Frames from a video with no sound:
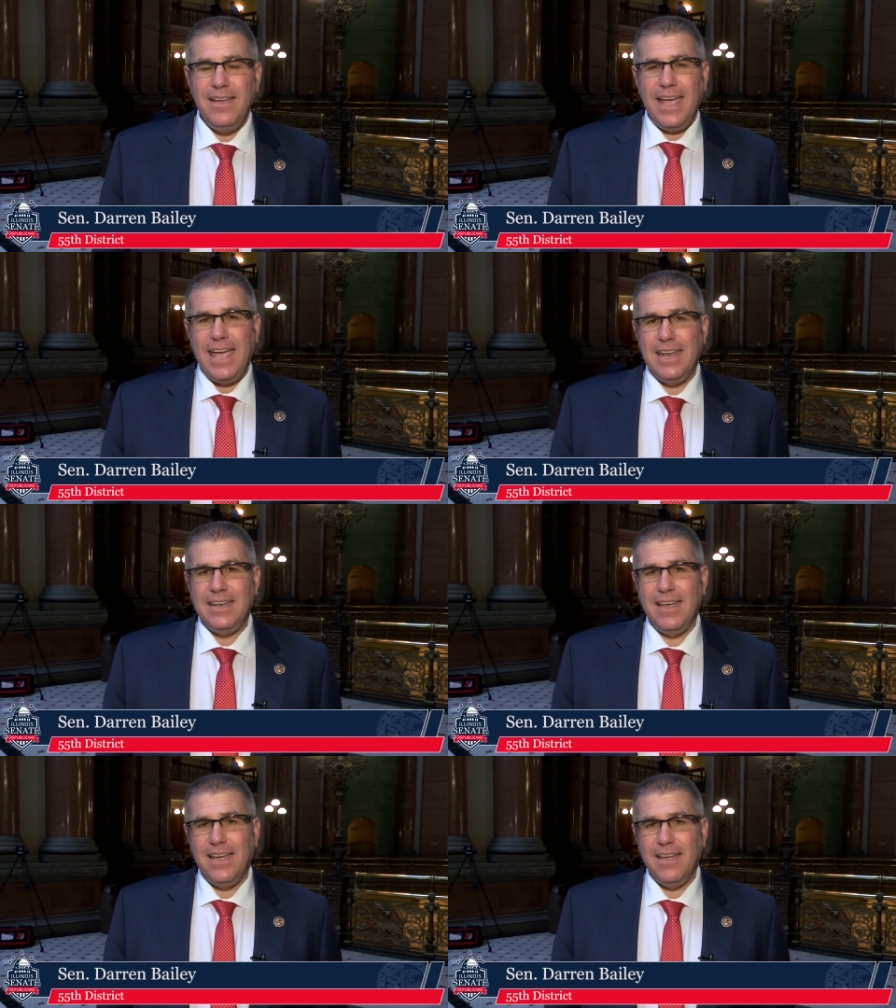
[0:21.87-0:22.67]

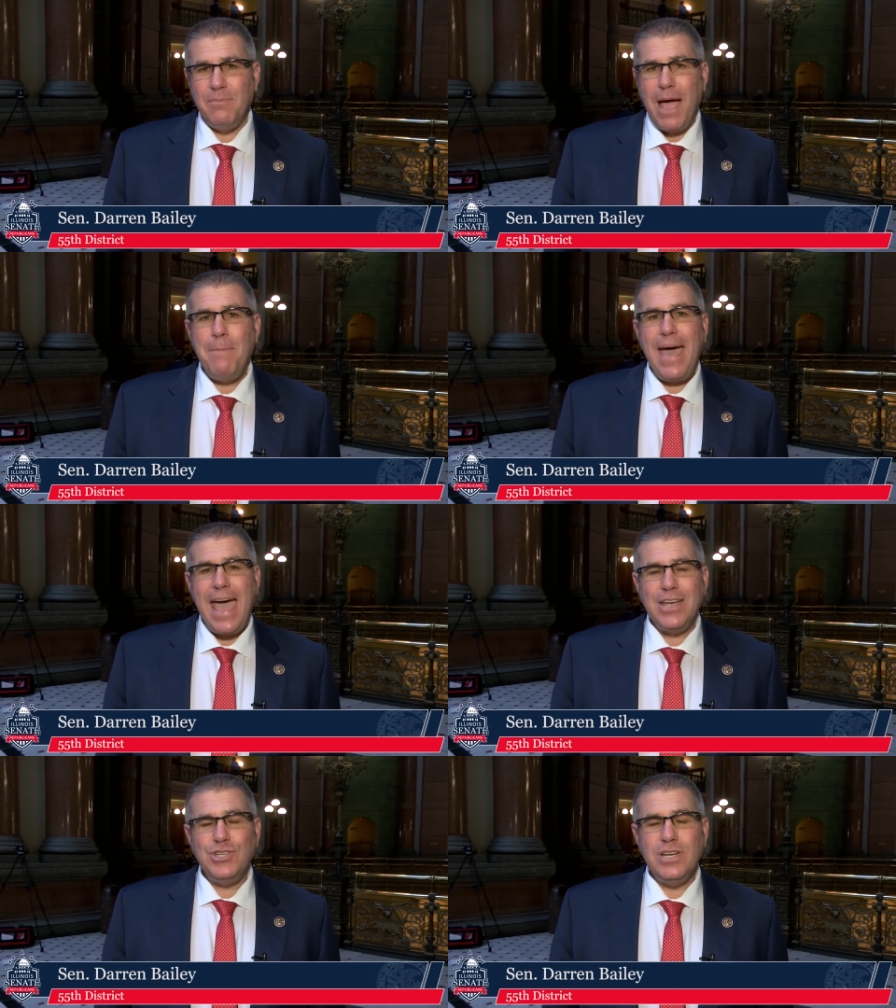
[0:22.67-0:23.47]
And my
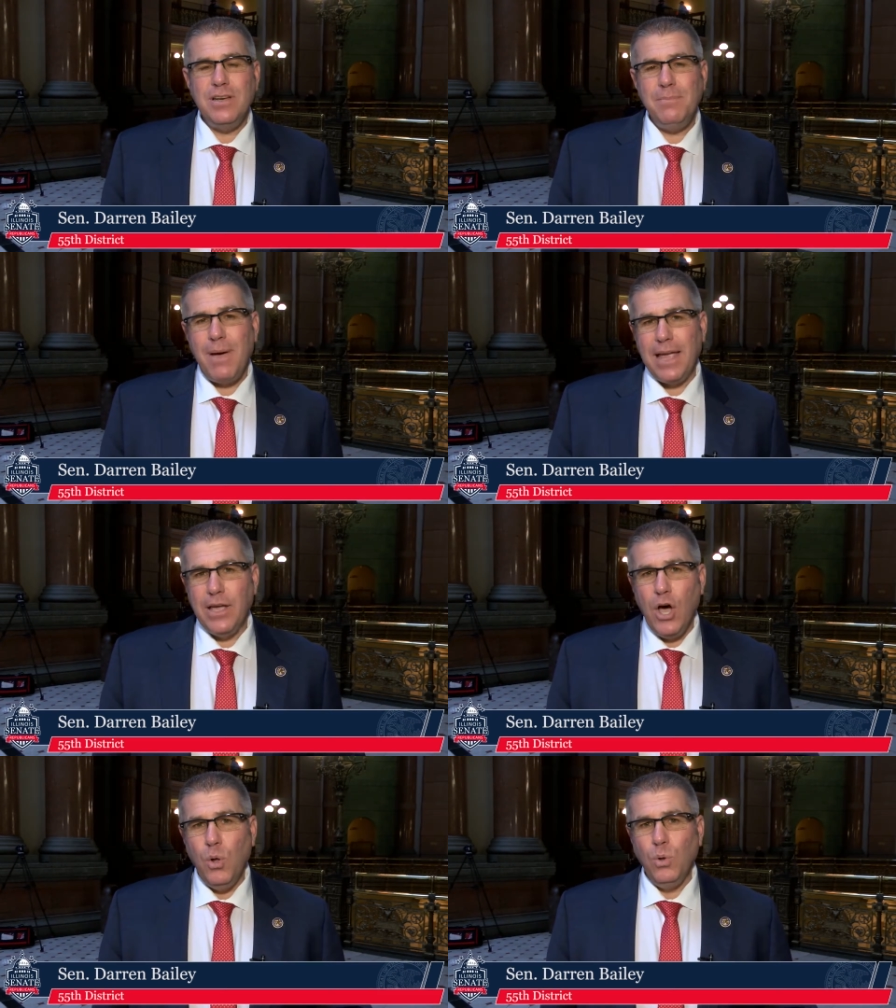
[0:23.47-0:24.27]
passion, my
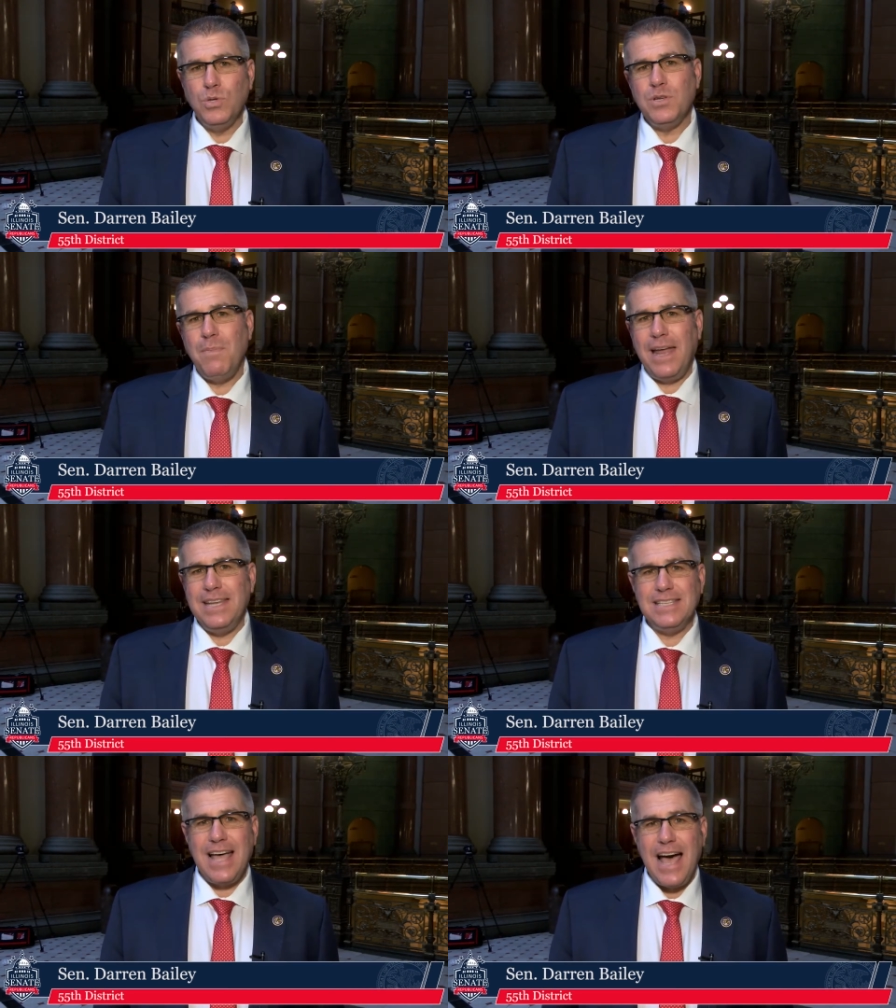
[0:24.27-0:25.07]
goals, my
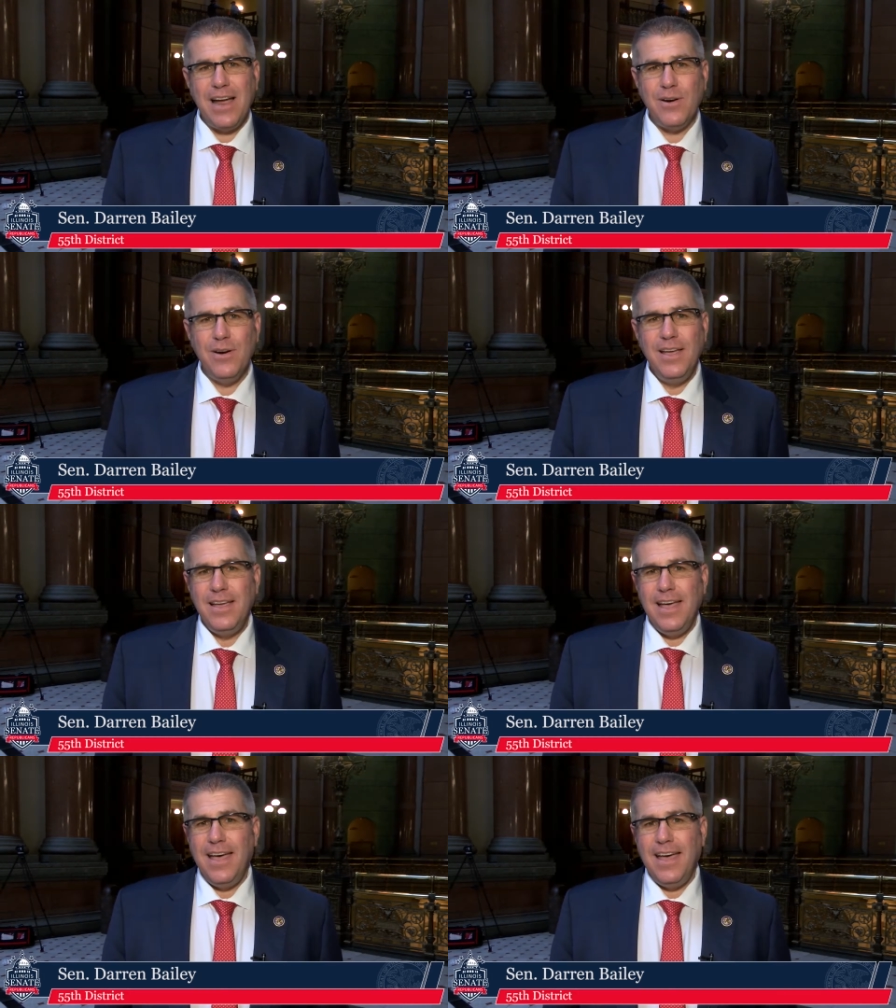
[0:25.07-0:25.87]
desire,
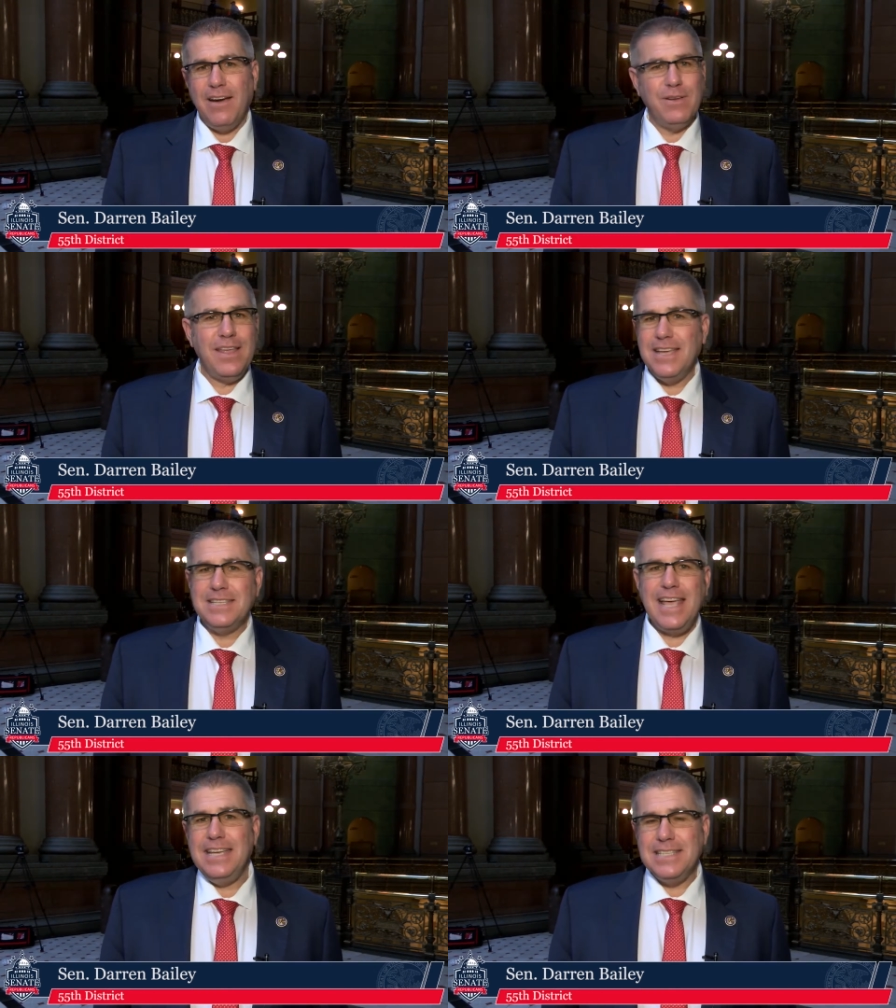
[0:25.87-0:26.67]
everything
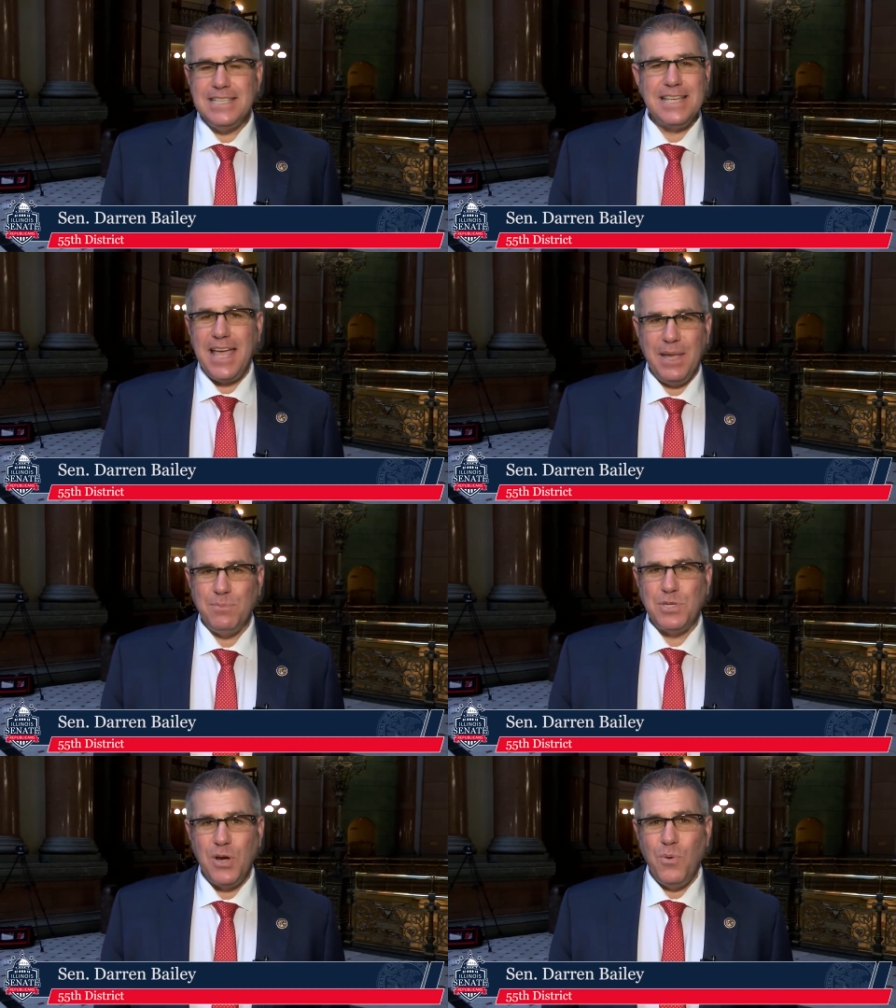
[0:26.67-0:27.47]
stays the
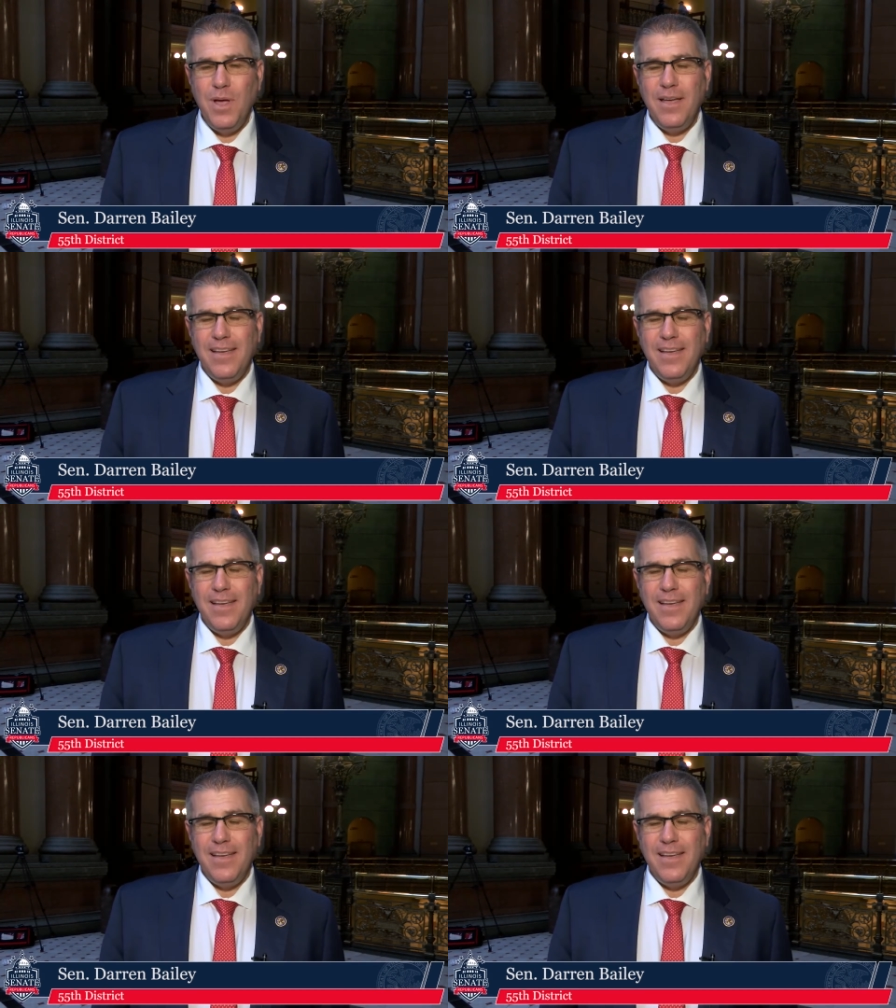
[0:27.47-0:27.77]
same. So